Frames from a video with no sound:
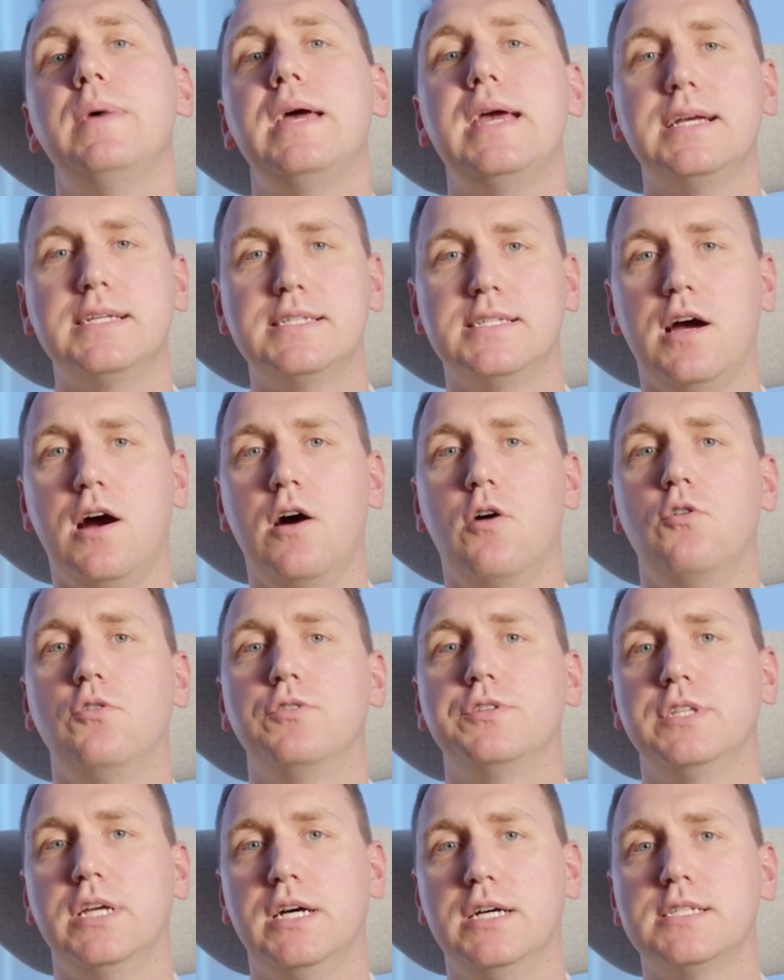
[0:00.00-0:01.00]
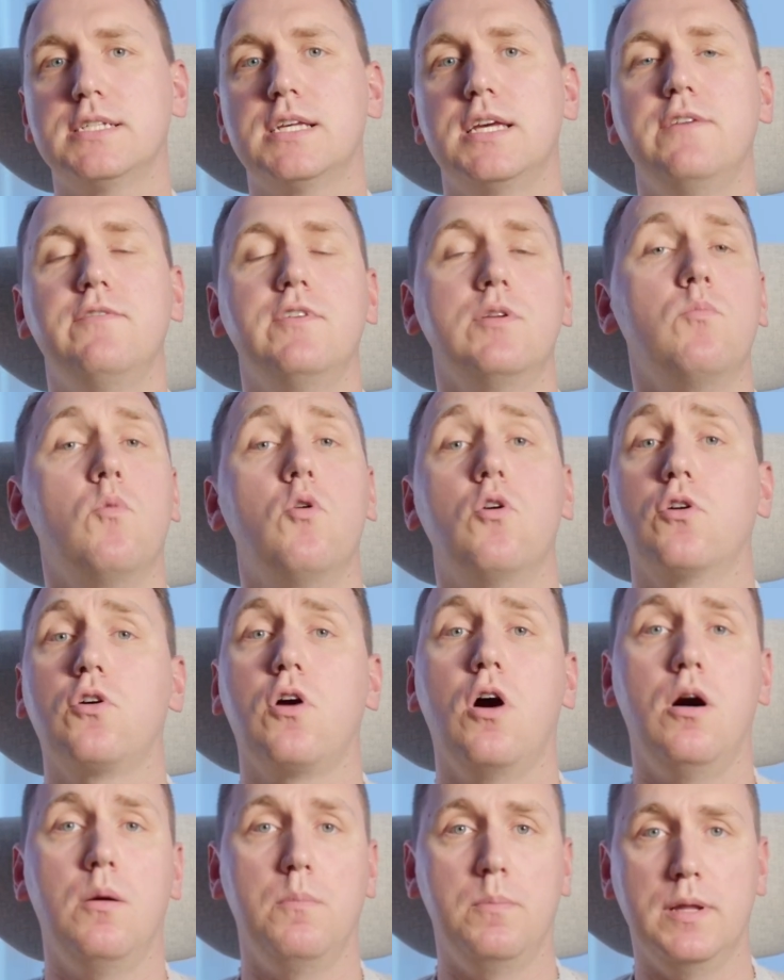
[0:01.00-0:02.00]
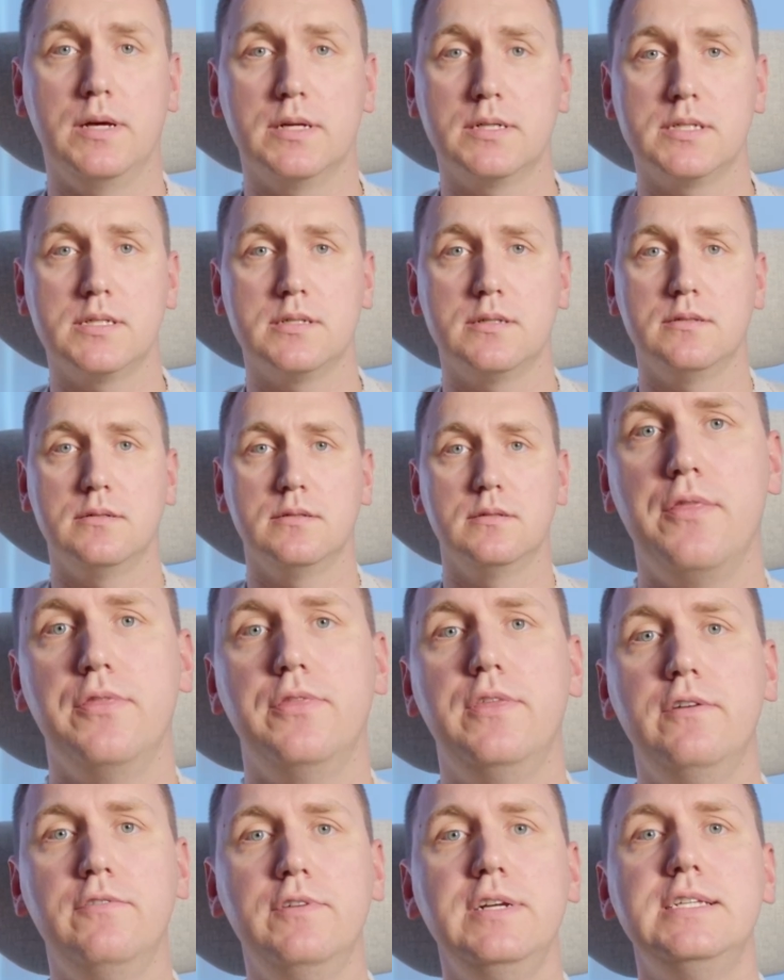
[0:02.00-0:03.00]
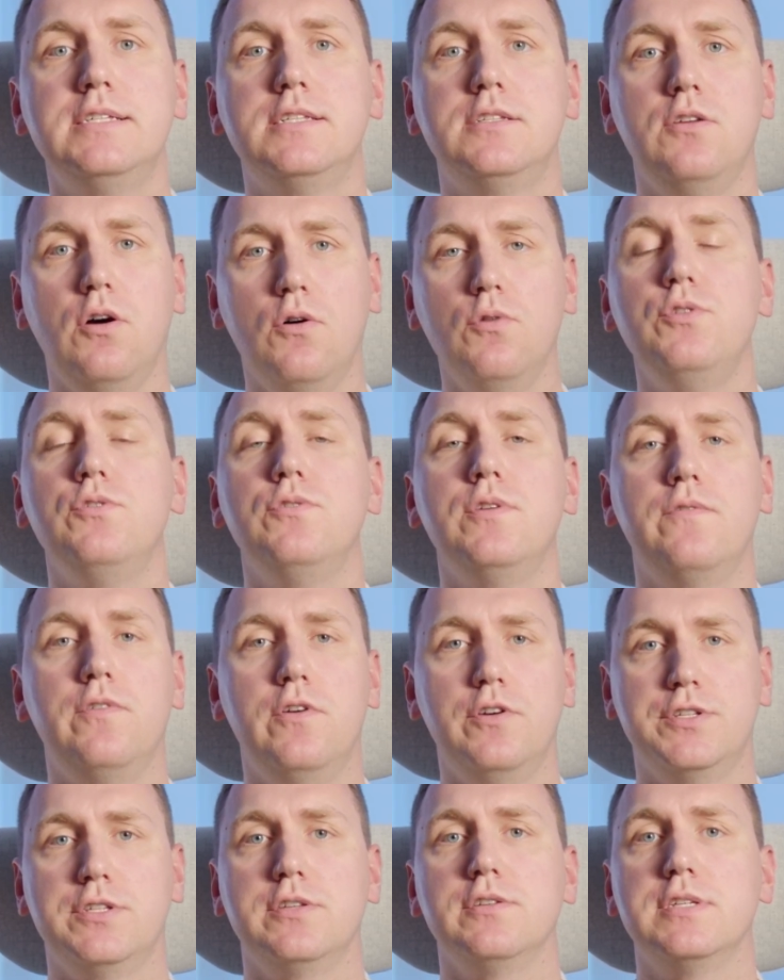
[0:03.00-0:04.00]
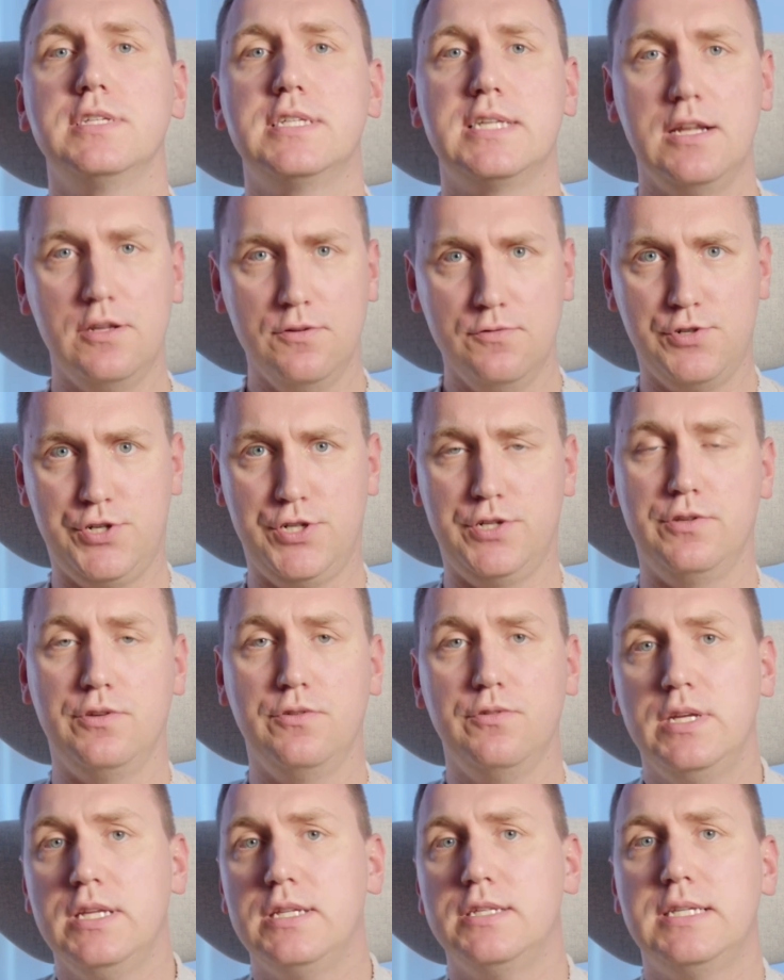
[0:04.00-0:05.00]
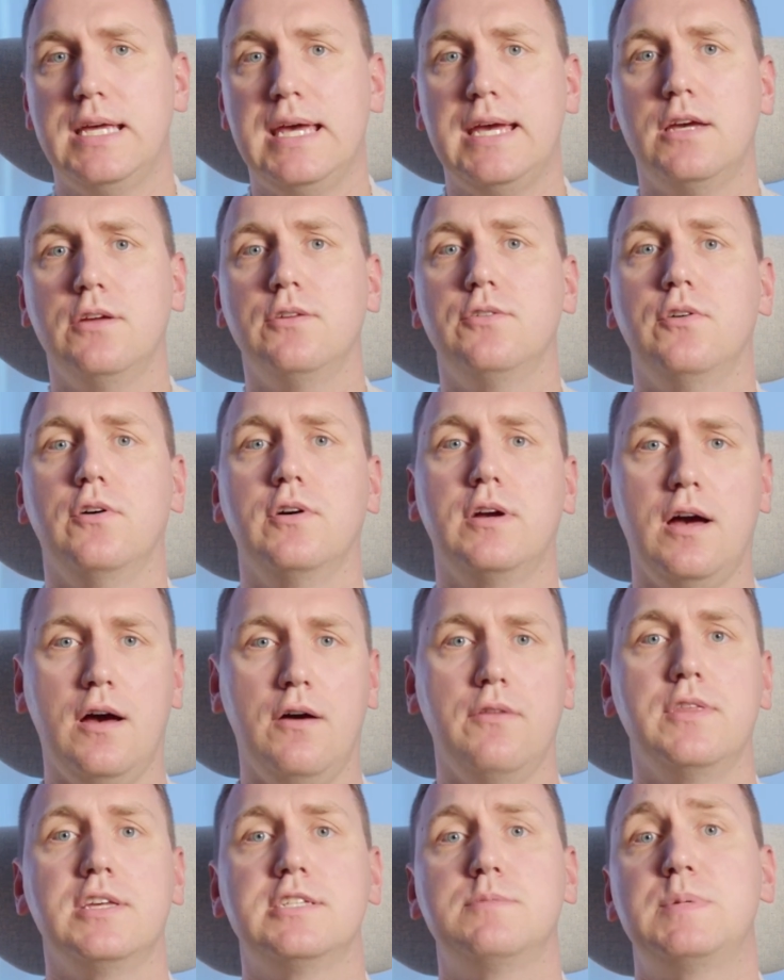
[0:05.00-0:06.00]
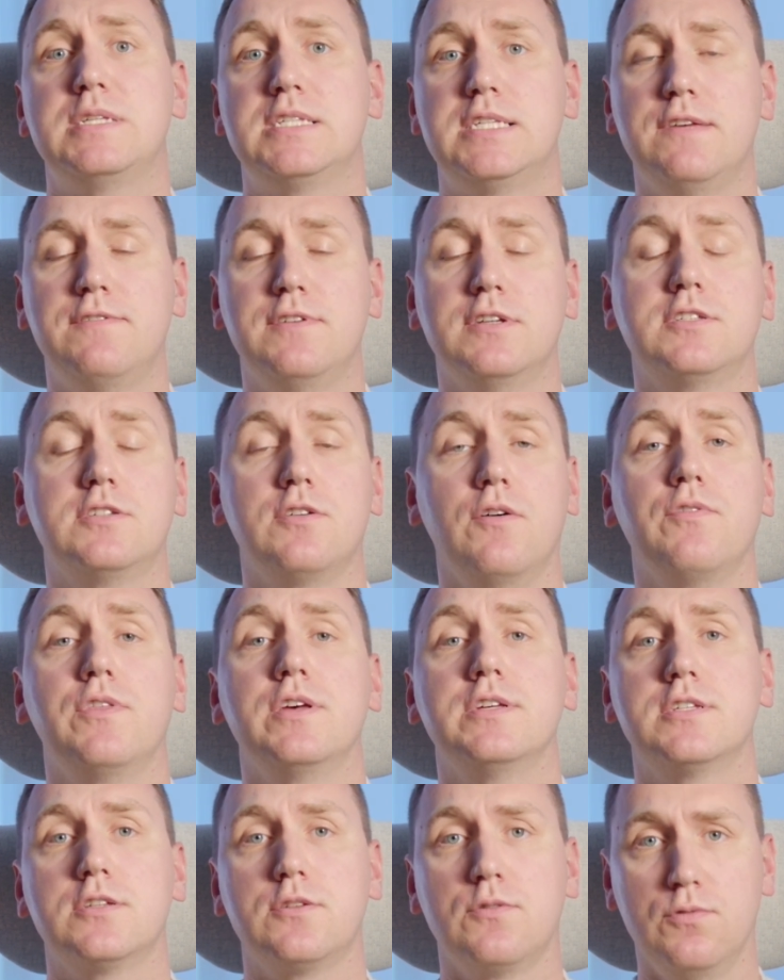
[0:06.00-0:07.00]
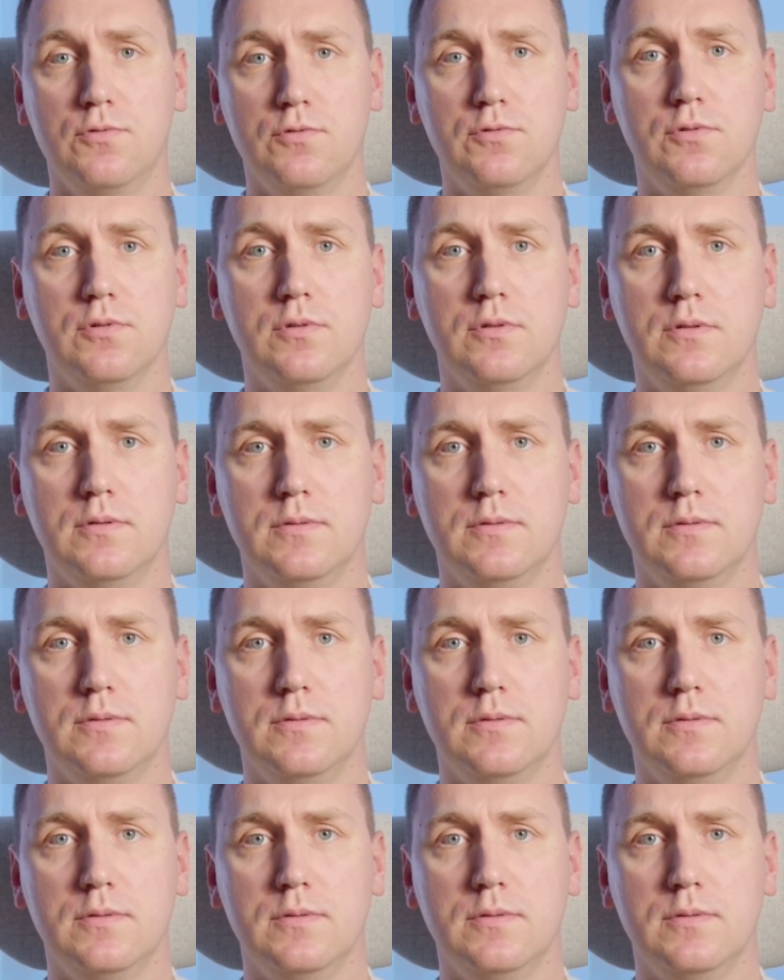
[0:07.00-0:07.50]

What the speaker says: makes our task even more complex. And there is no universal solution. You need to take into account the specifics of the school.